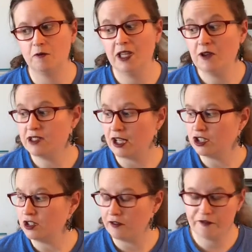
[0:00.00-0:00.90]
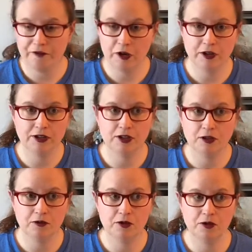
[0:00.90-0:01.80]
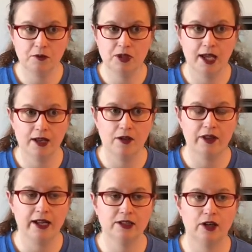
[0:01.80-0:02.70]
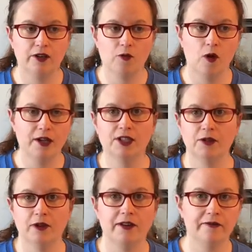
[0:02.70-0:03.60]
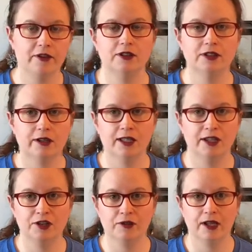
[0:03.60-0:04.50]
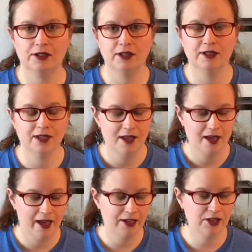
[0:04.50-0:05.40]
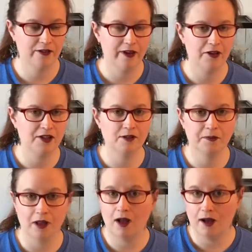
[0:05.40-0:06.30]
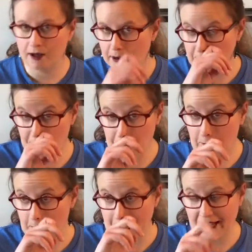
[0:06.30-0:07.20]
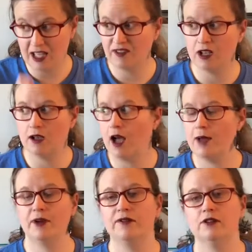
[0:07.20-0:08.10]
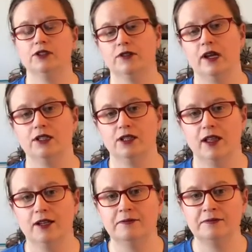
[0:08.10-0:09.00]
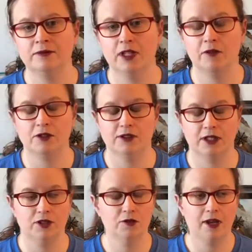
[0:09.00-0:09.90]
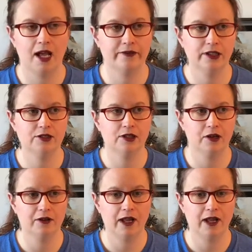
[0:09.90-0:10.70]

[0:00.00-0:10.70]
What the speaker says: He was actually the first YouTube channel that I started watching when I first started getting tarantulas. I actually found his blog before I even got my first tarantula. That was like 2.5 years ago